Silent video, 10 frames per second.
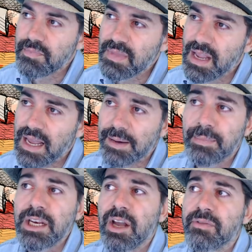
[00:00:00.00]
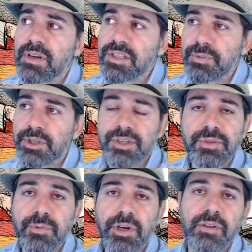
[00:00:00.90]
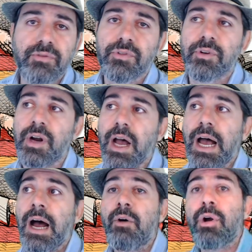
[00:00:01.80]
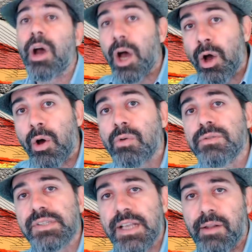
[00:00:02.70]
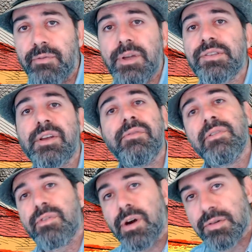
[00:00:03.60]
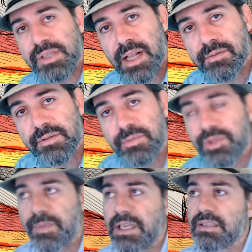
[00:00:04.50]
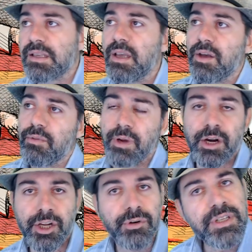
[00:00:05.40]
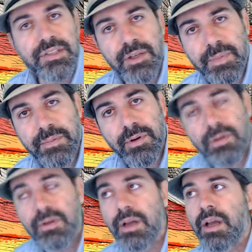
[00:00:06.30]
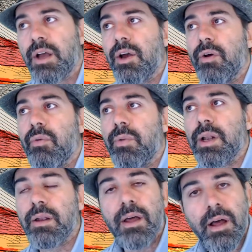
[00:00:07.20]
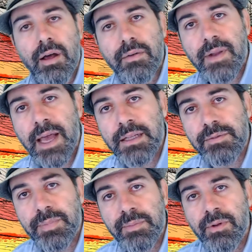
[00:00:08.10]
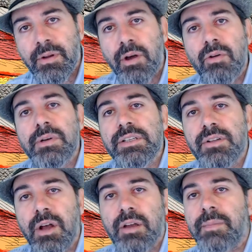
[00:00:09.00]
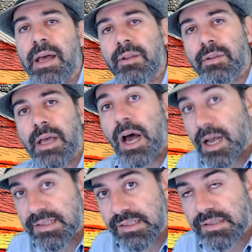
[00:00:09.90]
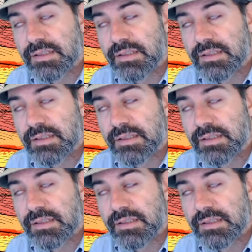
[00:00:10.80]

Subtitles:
And many of us, we are just working for our own self. We are serving for ourselves, which means we are egoistic people. We love that people always talk about us.